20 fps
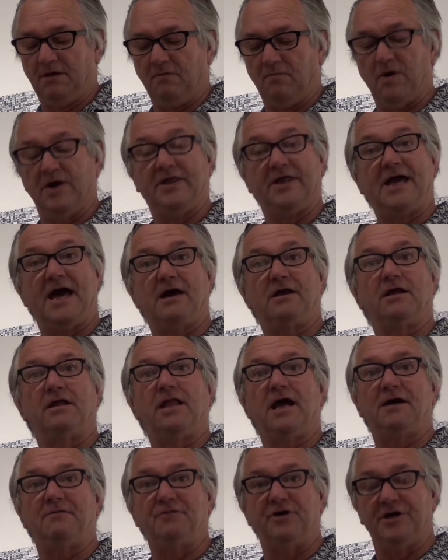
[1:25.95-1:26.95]
Why the county
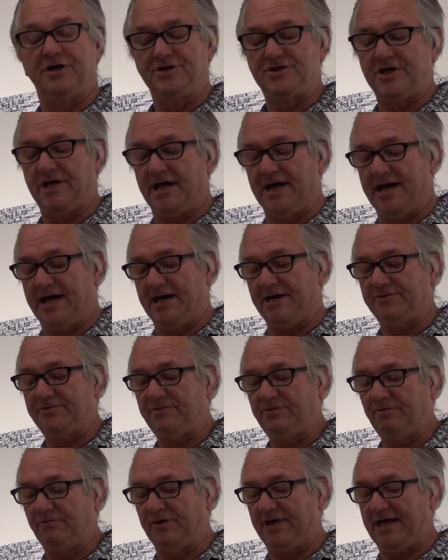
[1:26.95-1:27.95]
library, she
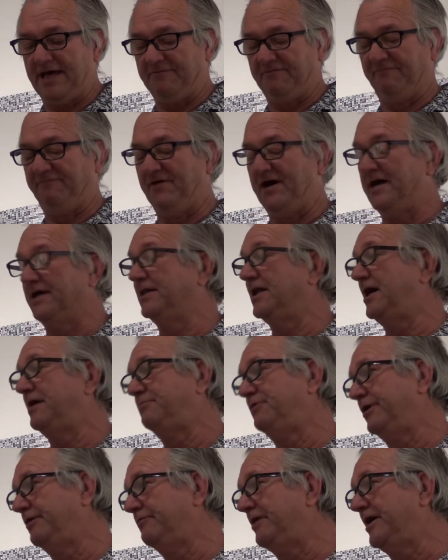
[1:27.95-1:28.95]
asked. We have a fine
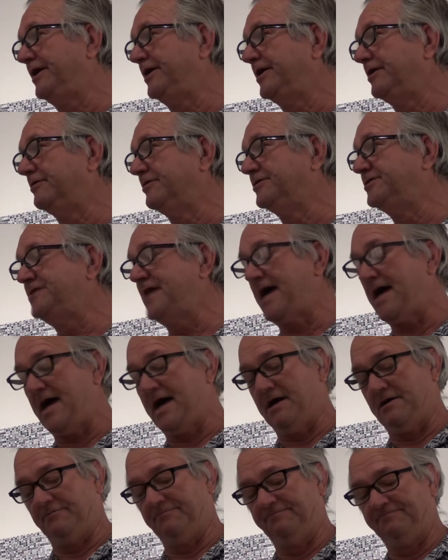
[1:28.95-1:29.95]
library right here in
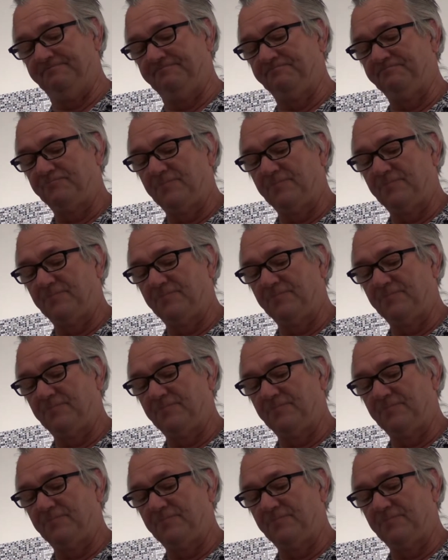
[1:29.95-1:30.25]
town.